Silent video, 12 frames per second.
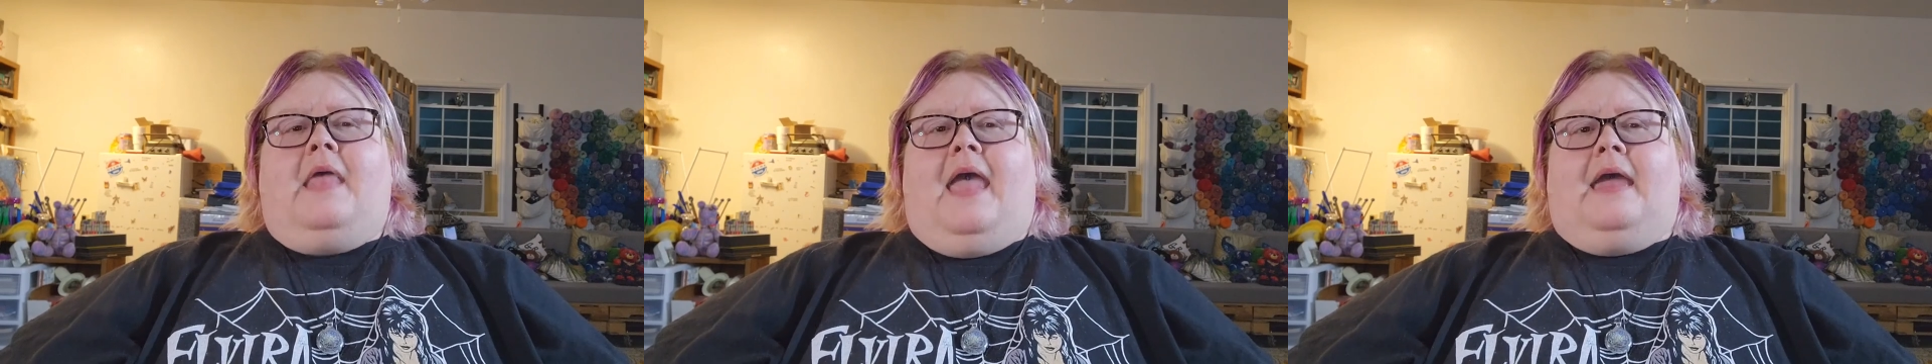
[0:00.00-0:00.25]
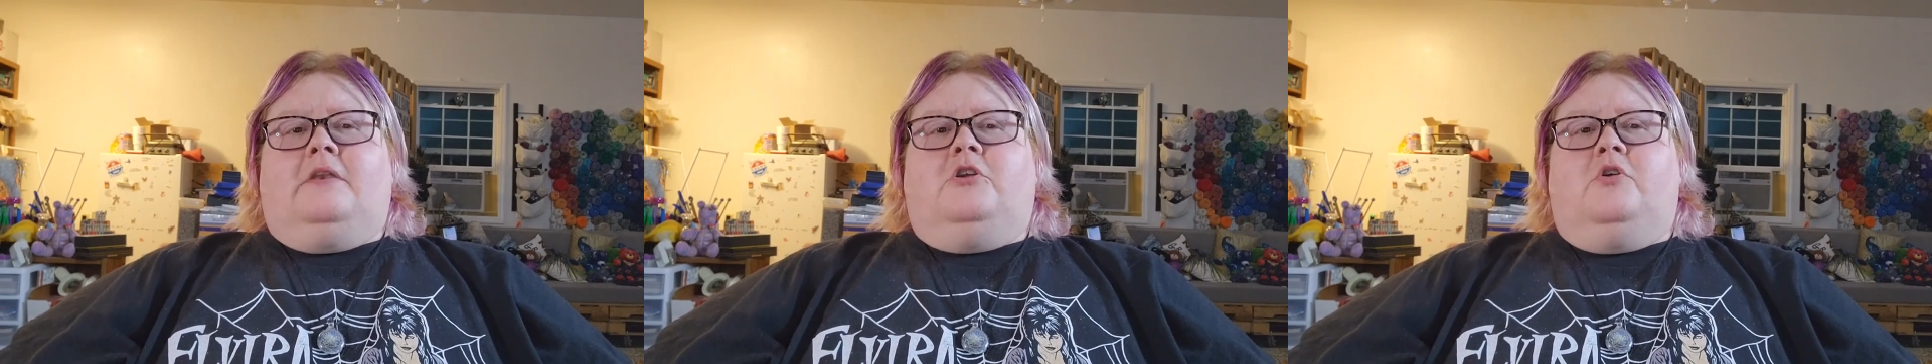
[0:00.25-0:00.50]

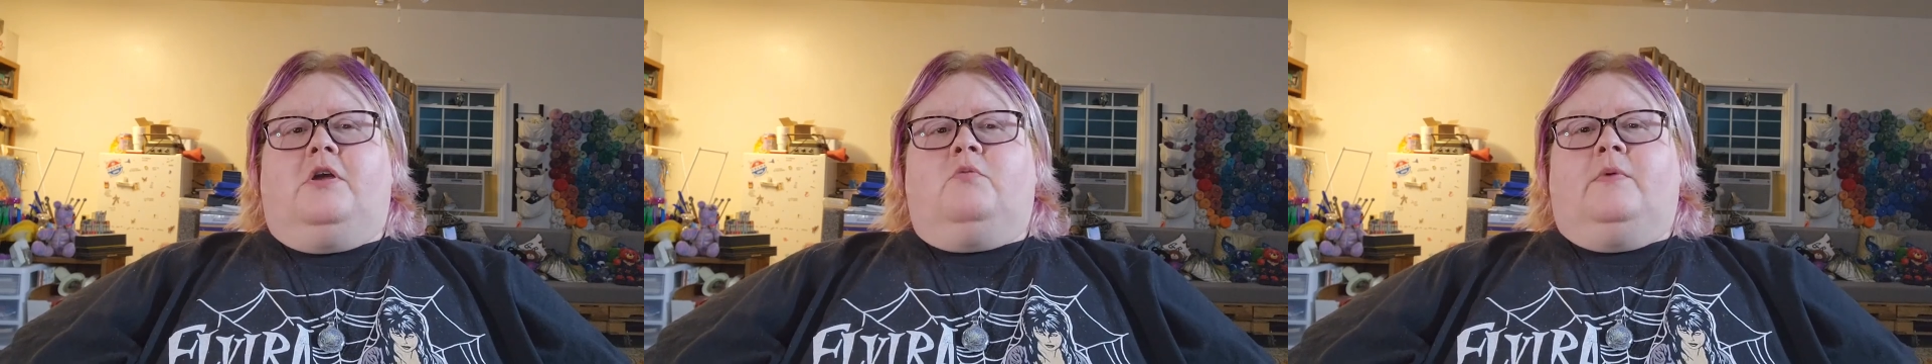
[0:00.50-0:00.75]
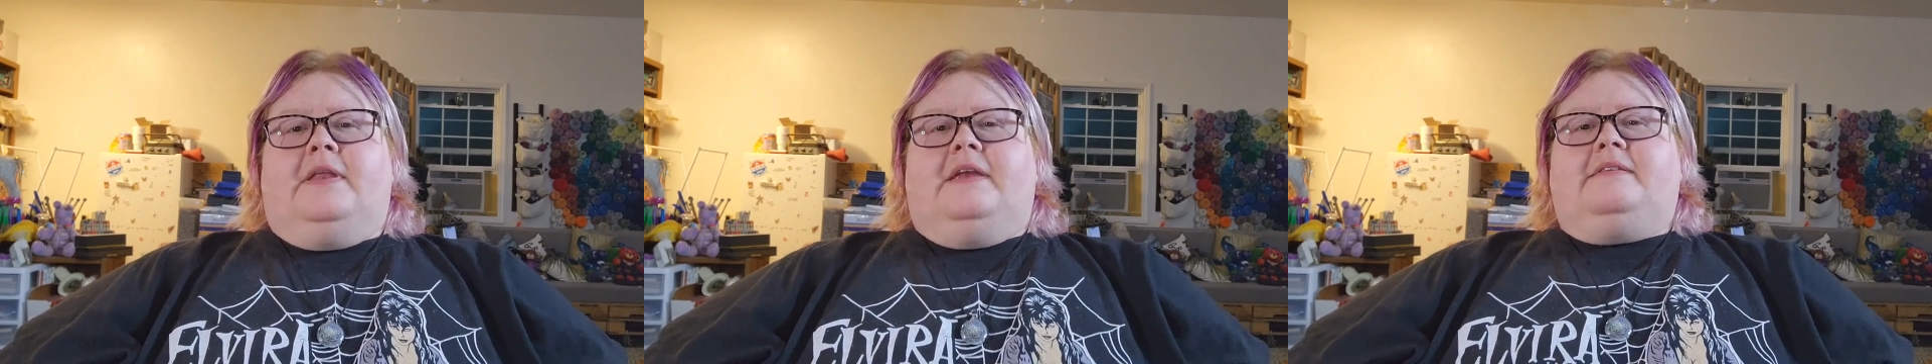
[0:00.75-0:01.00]
And you can
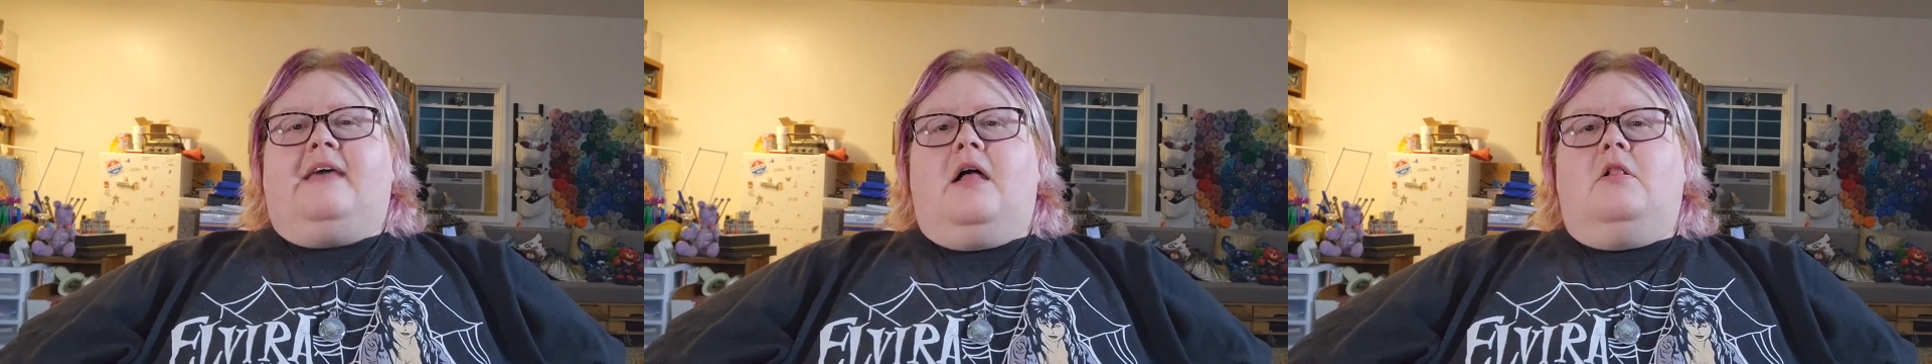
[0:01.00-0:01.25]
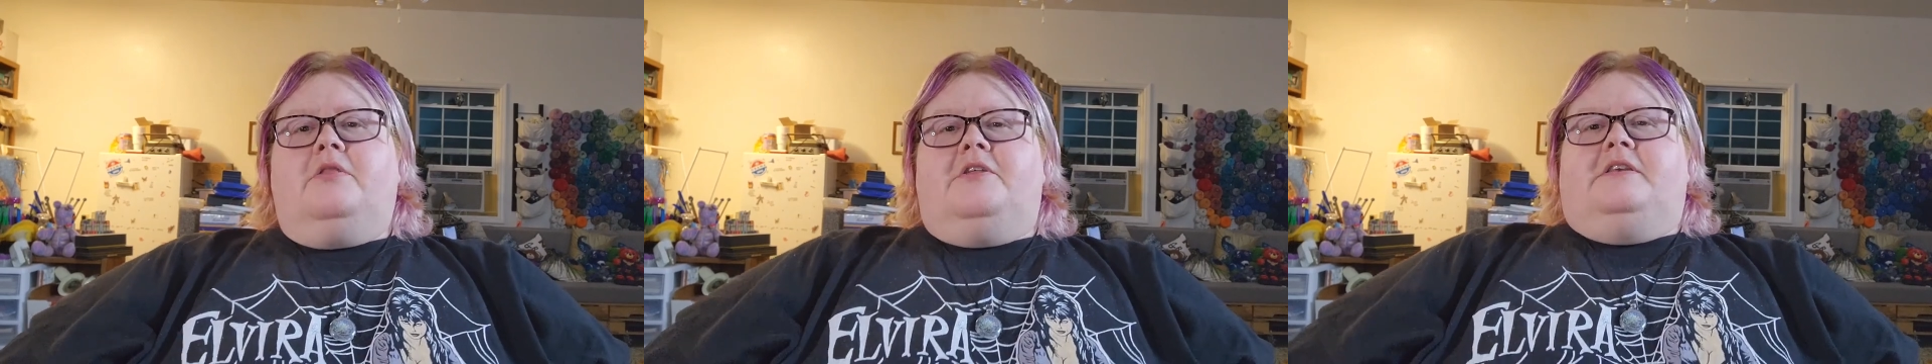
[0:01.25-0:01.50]
really
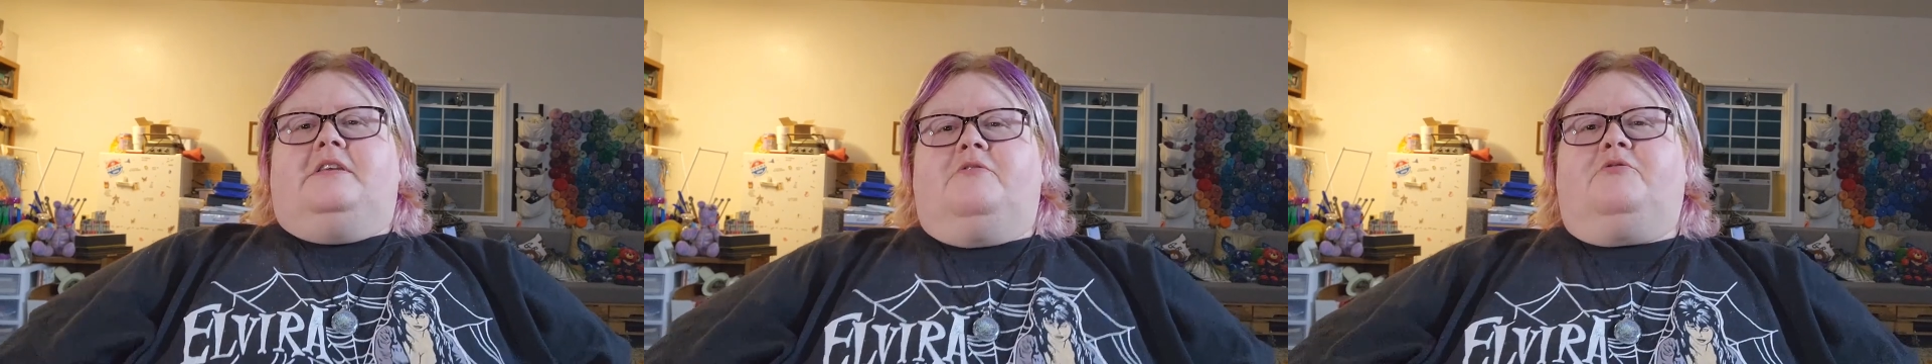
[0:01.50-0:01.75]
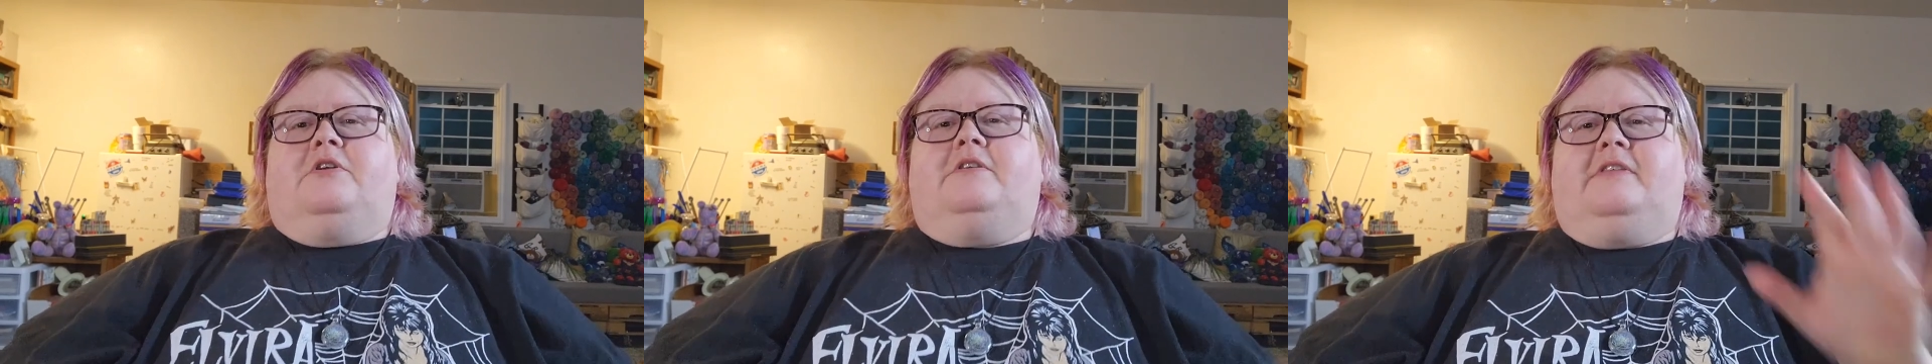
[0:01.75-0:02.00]
tell the
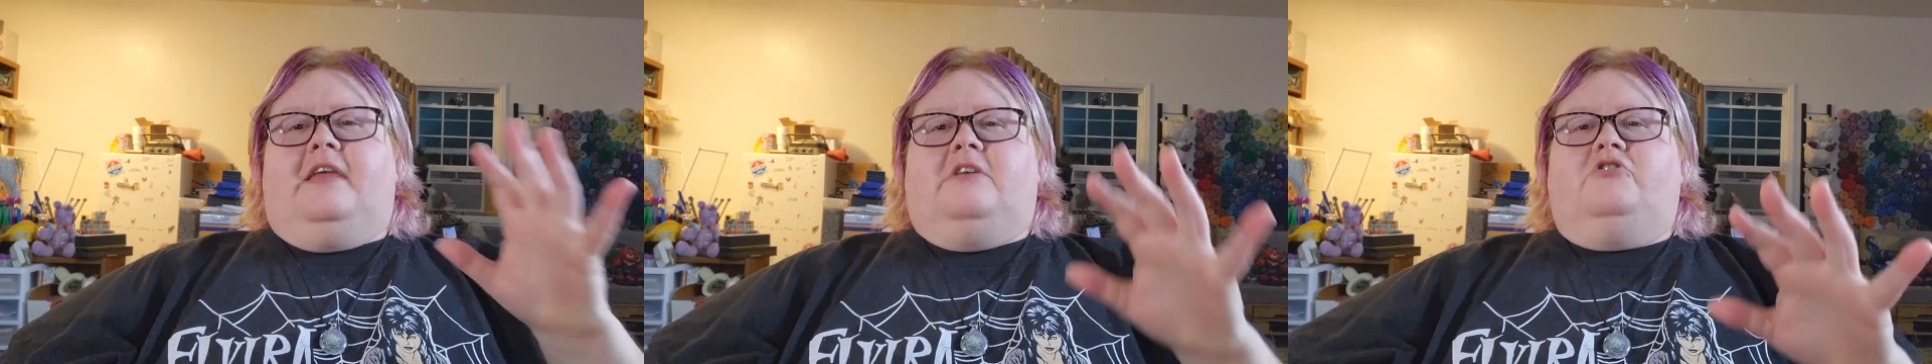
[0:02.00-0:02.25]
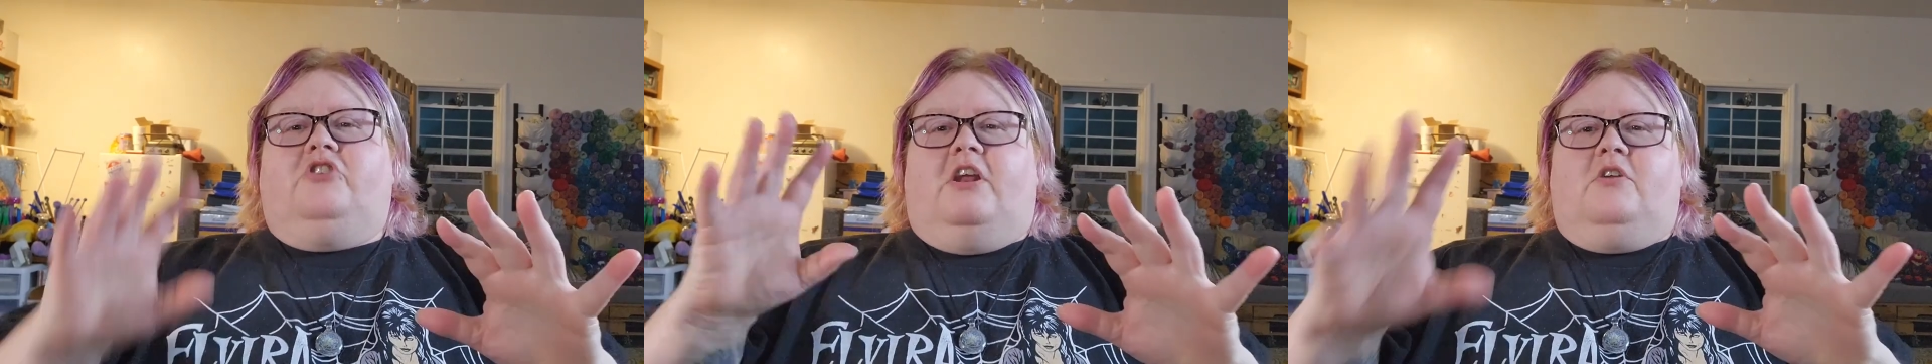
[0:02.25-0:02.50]
difference
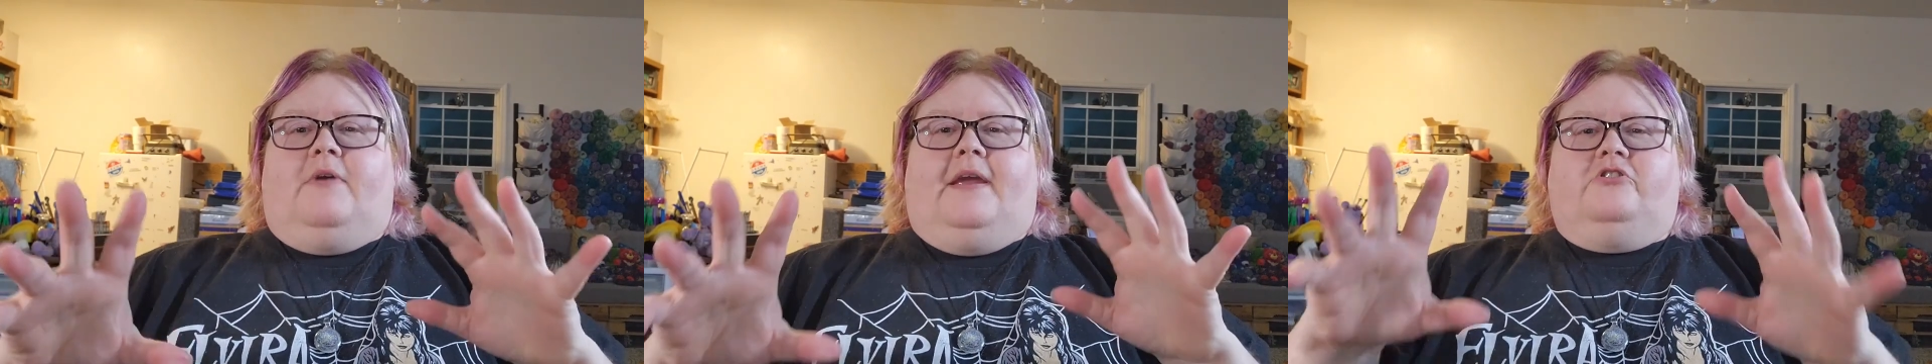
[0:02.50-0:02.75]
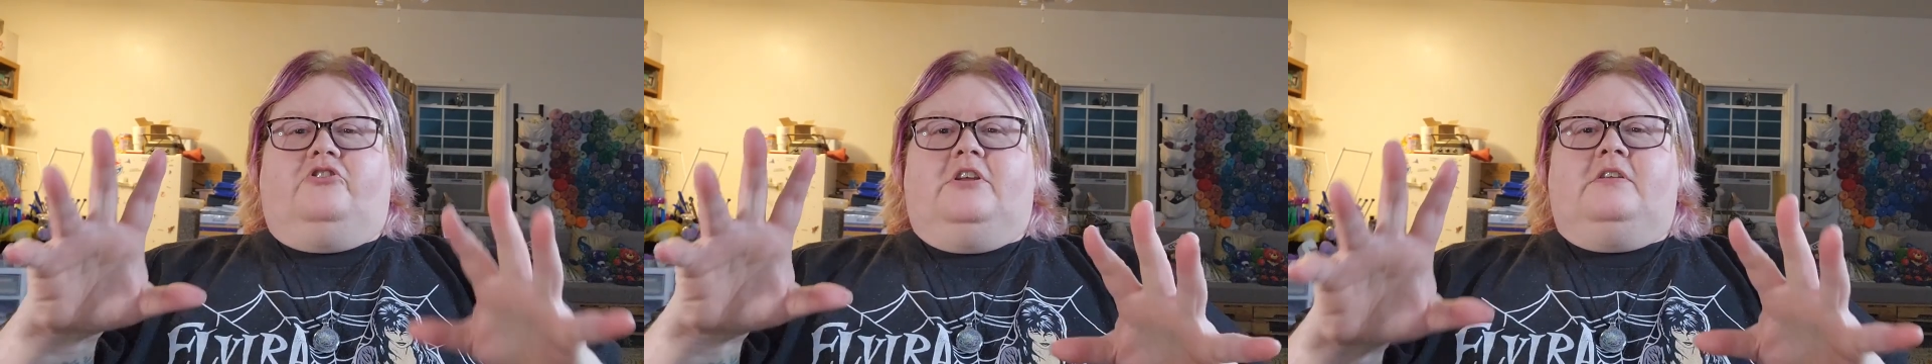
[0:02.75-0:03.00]
in
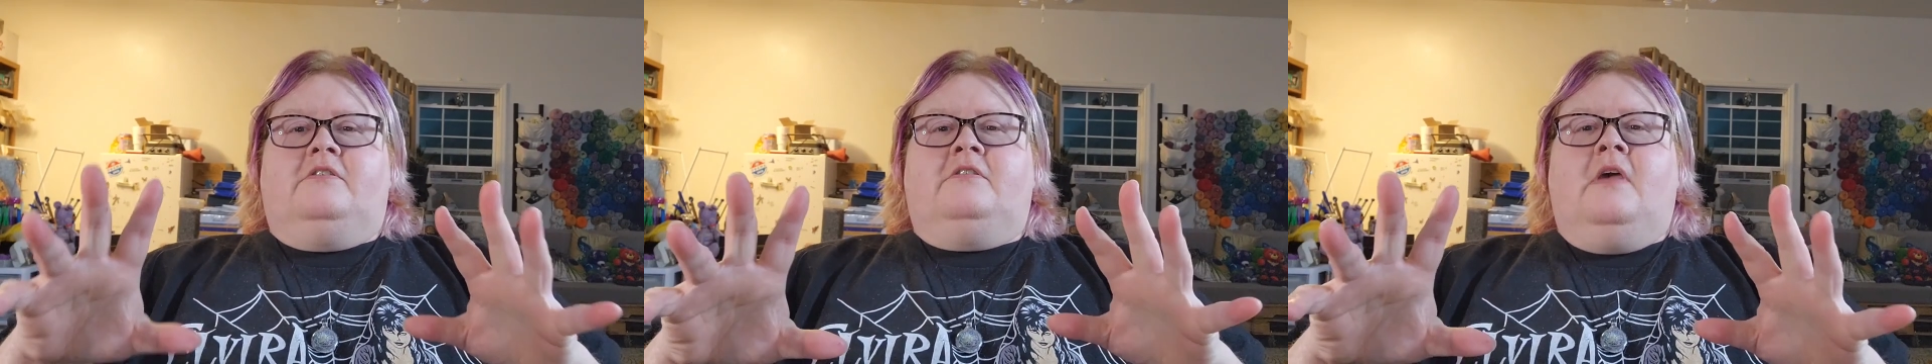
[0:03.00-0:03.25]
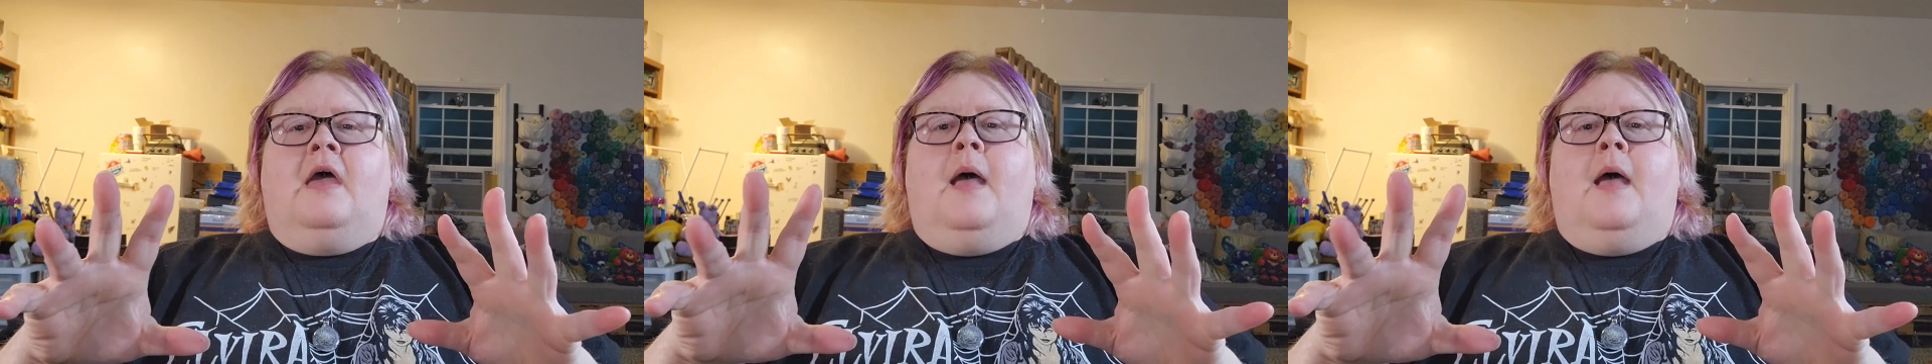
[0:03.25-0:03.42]
generations